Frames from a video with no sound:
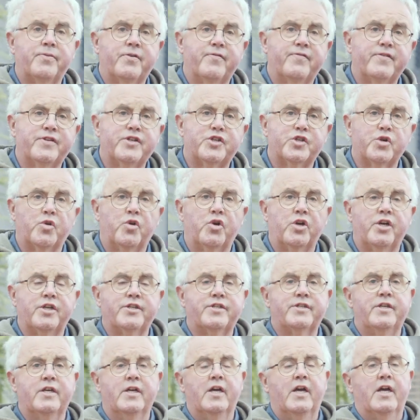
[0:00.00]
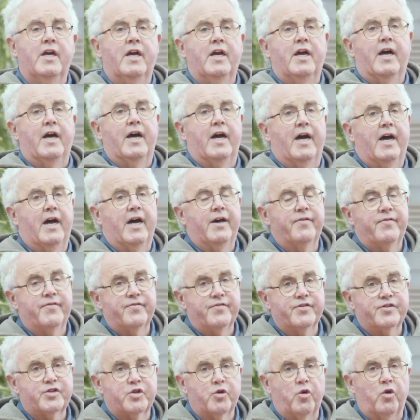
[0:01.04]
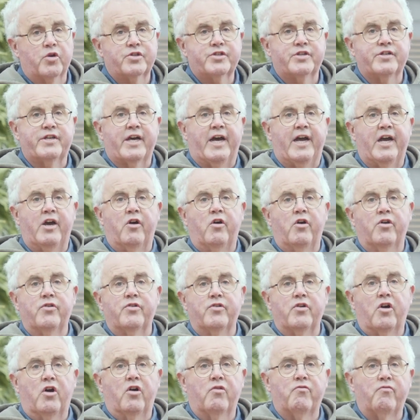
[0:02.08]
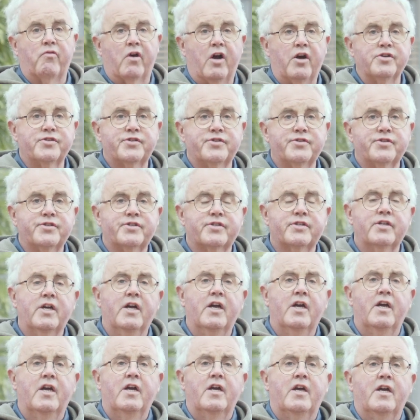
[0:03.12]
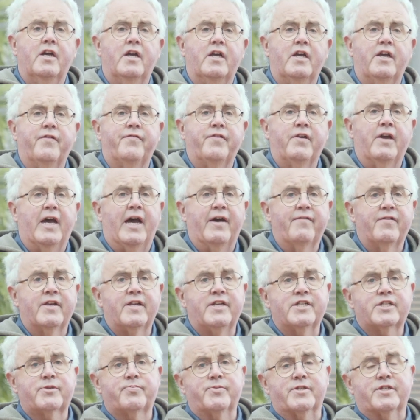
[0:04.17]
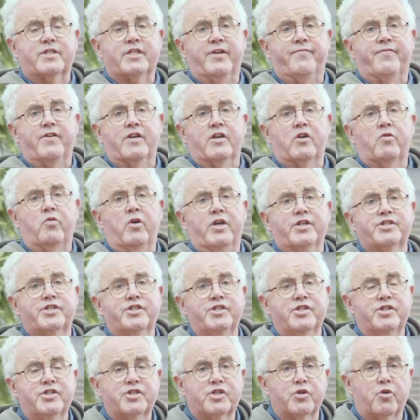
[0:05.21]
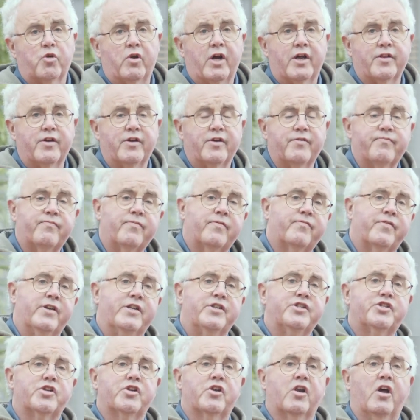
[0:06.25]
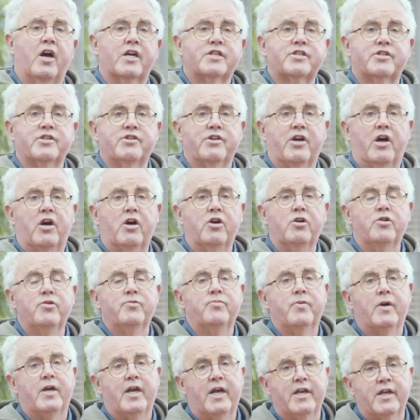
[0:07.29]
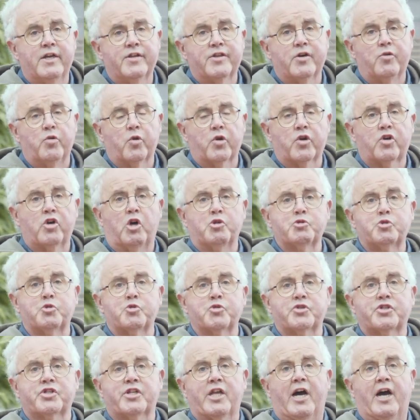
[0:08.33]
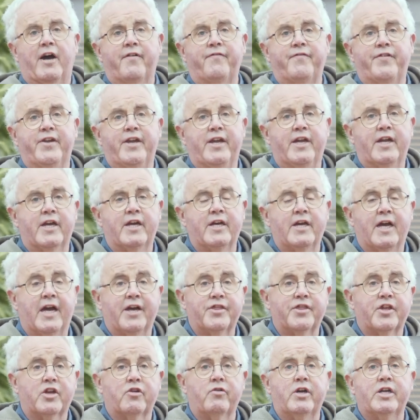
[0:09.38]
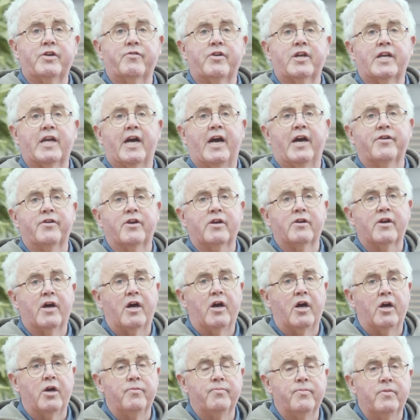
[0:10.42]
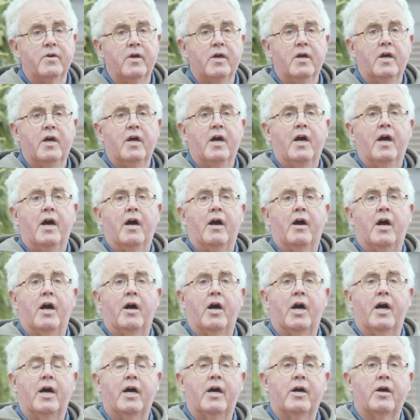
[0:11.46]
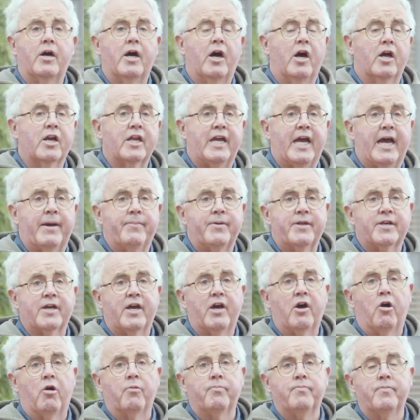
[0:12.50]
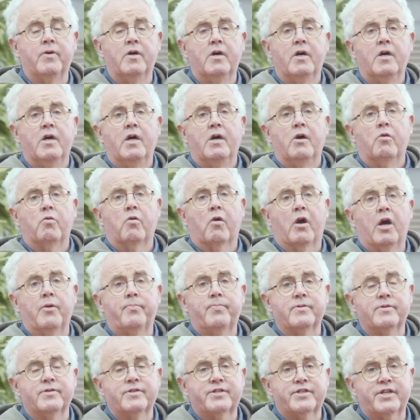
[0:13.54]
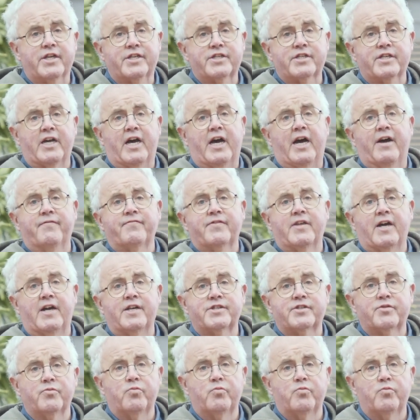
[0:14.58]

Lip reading: you've enjoyed the talk today on roses. If you have any specific questions or other things you'd like to know, any of the horticultural staff here at the Greenery Garden and Home are only happy to help. We're open 6.5 days a